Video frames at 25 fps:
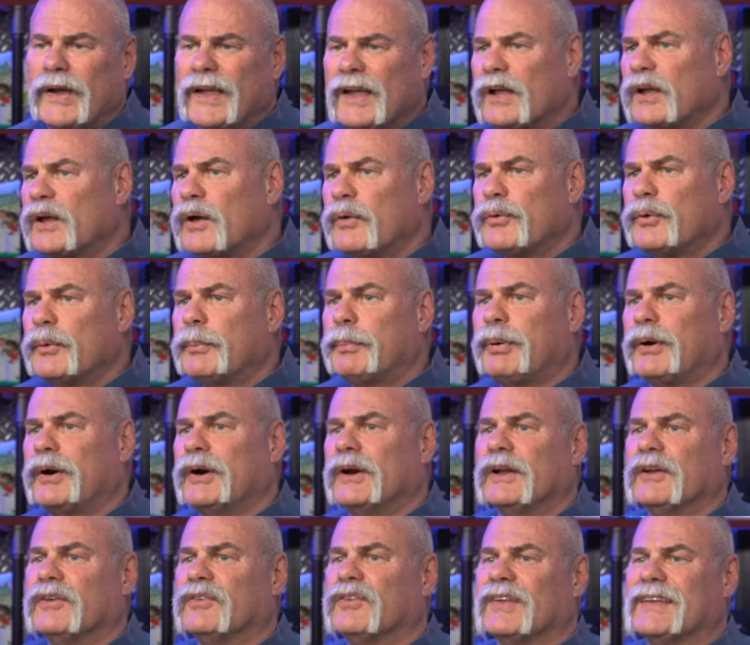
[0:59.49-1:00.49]
We can go through
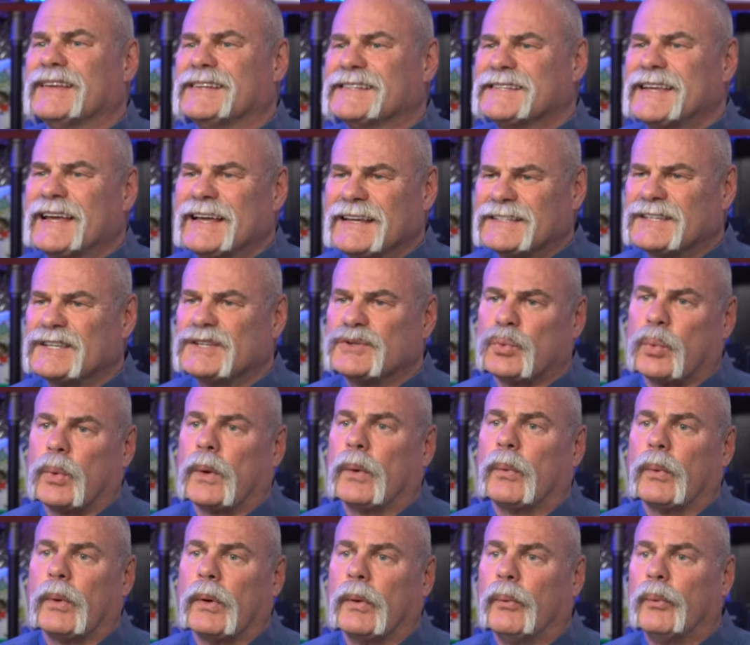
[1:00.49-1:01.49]
periods in Texas
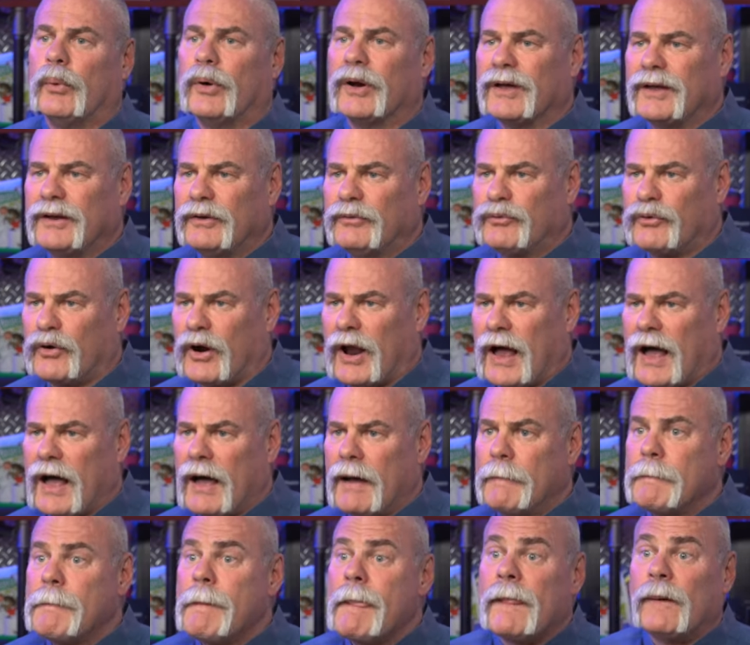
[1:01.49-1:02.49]
where we're really
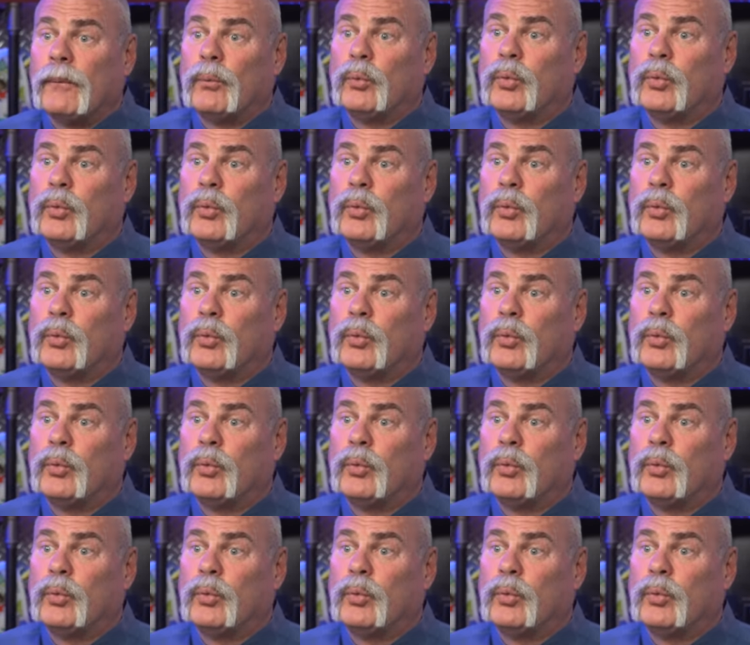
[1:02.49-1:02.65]
dry,